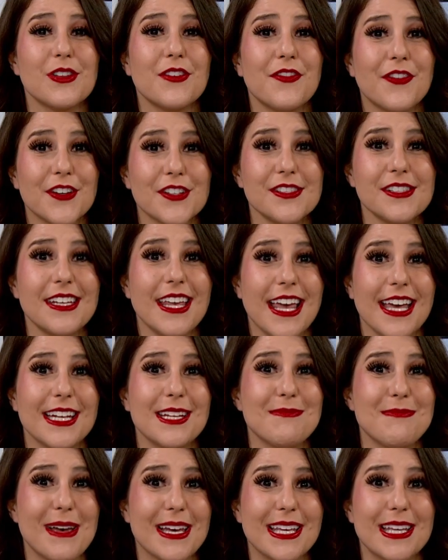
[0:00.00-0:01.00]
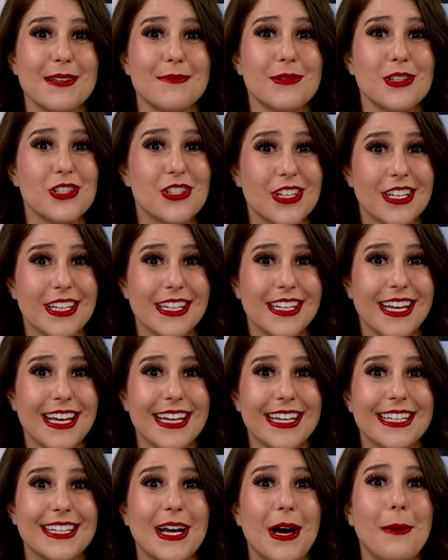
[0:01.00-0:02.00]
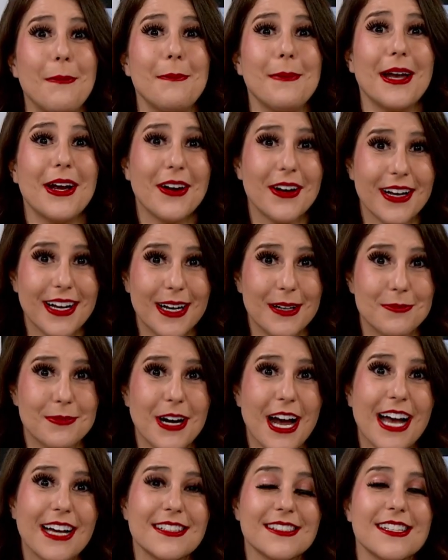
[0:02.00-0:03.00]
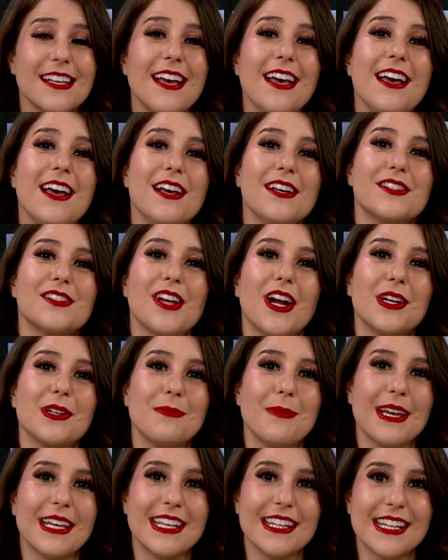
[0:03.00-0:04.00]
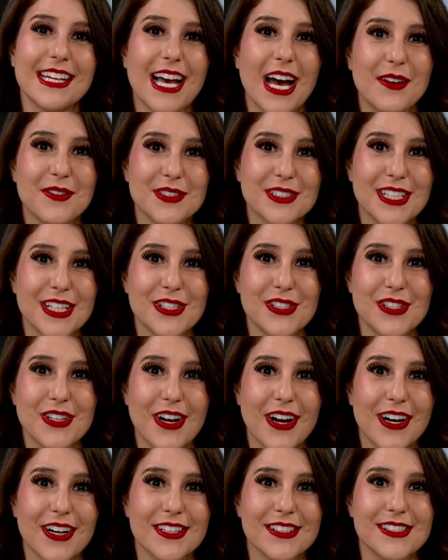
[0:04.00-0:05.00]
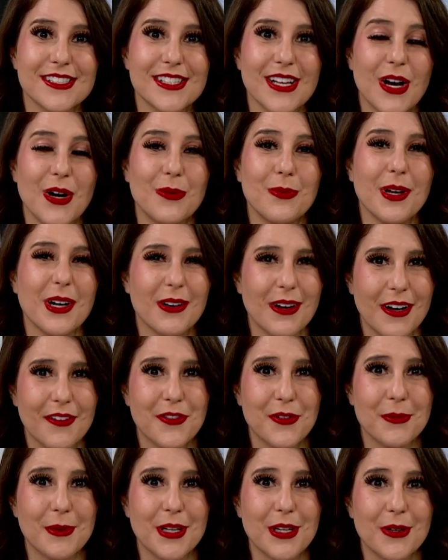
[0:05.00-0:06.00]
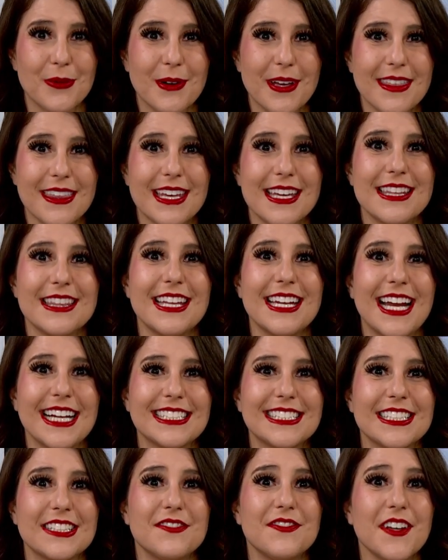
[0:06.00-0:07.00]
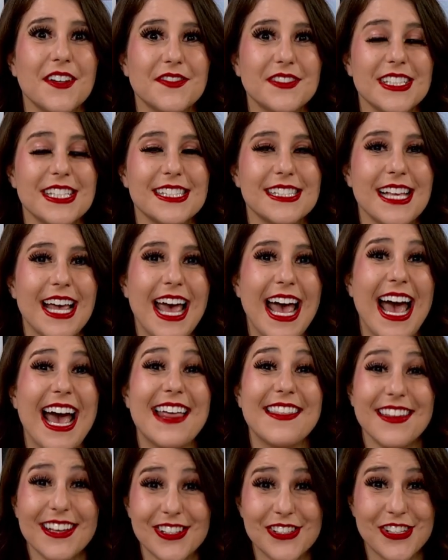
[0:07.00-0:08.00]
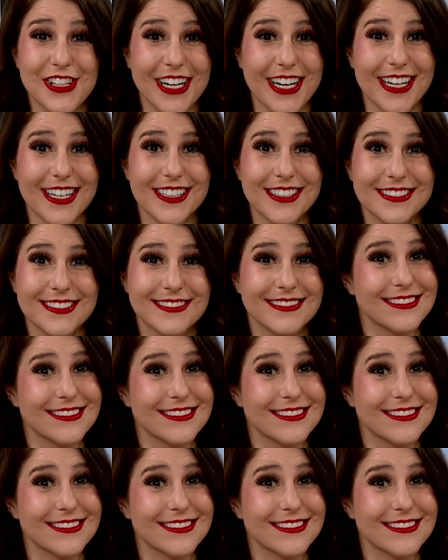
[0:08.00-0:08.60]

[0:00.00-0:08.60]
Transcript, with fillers: the first candy making machine in America. Brach's started making the conversation hearts so we are all familiar with in the 1950s, and this year